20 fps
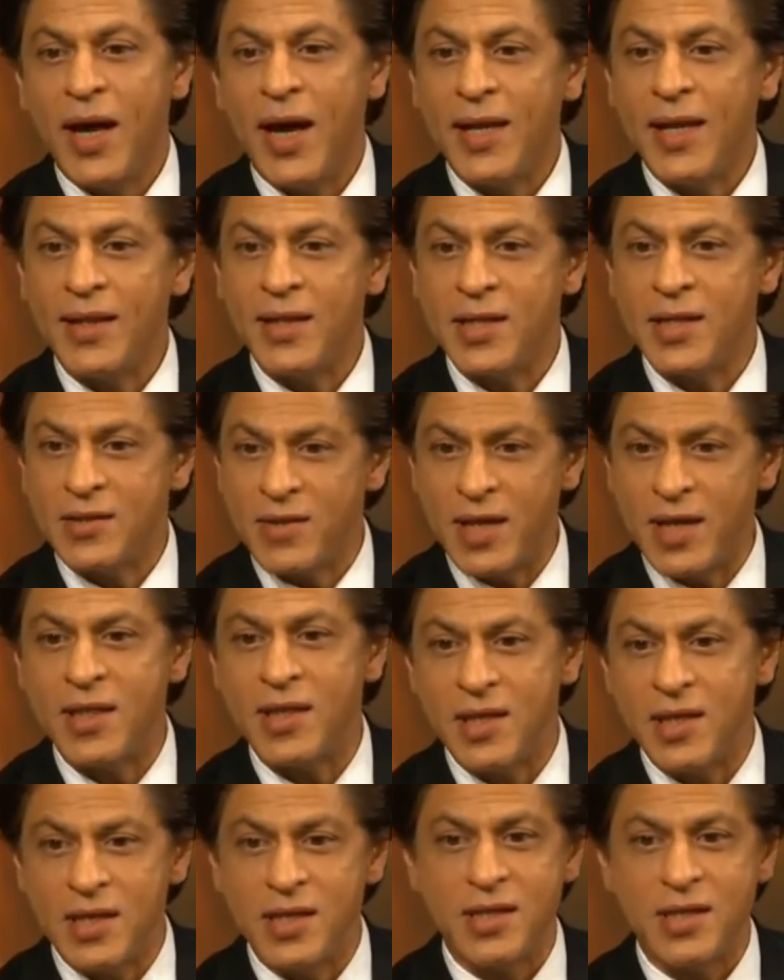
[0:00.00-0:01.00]
and the
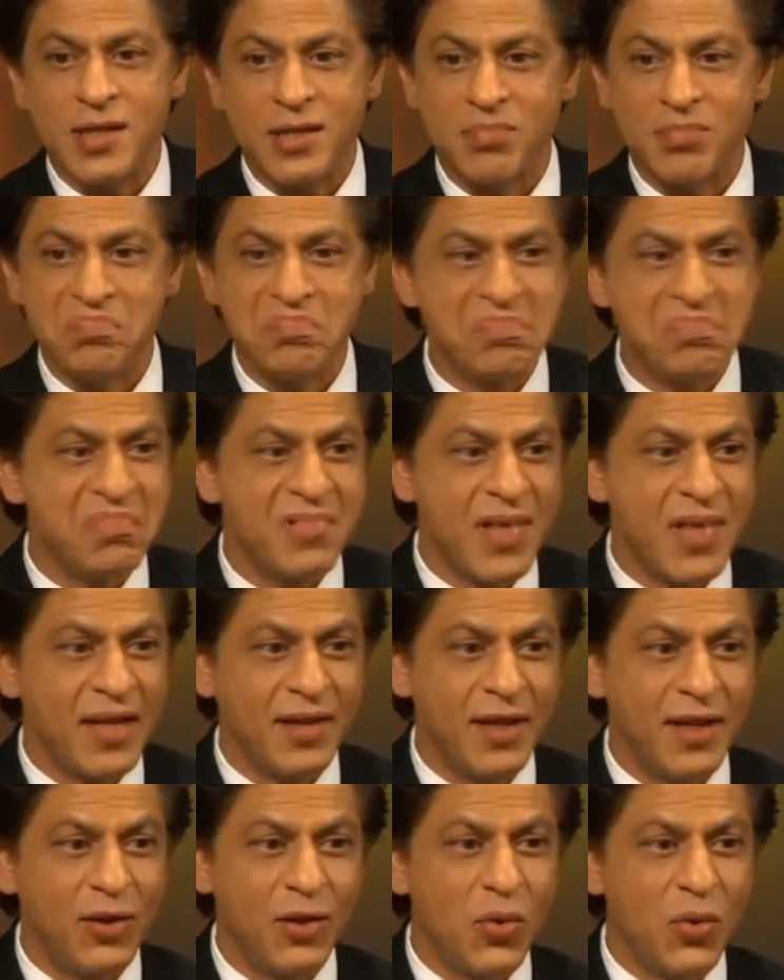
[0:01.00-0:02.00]
strength is
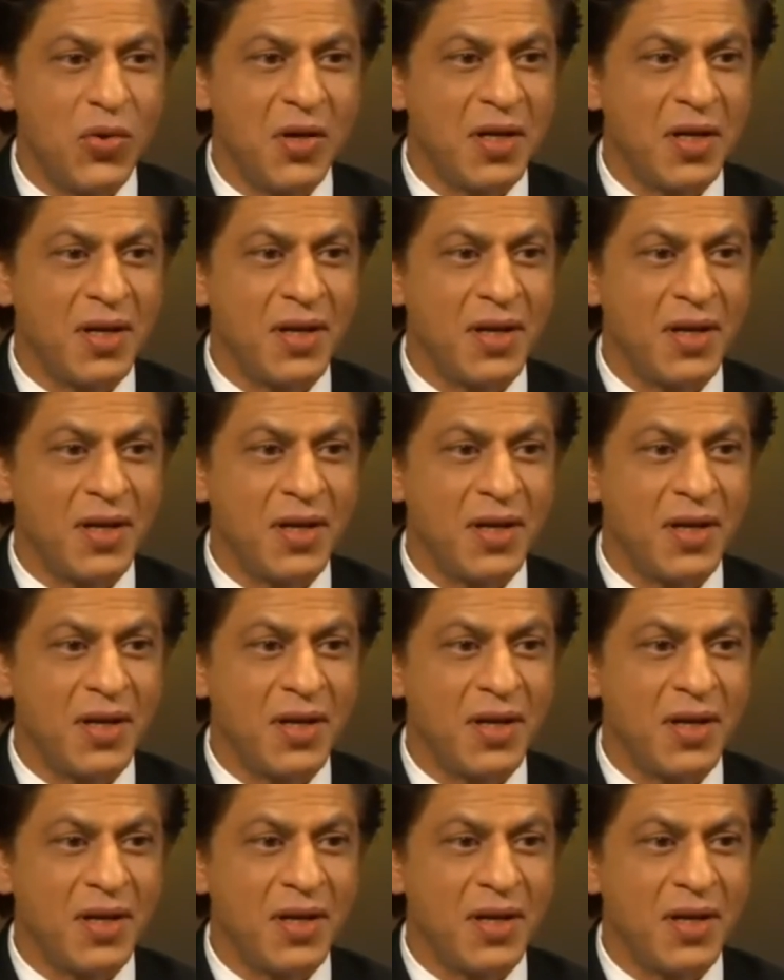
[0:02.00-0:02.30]
that they don't,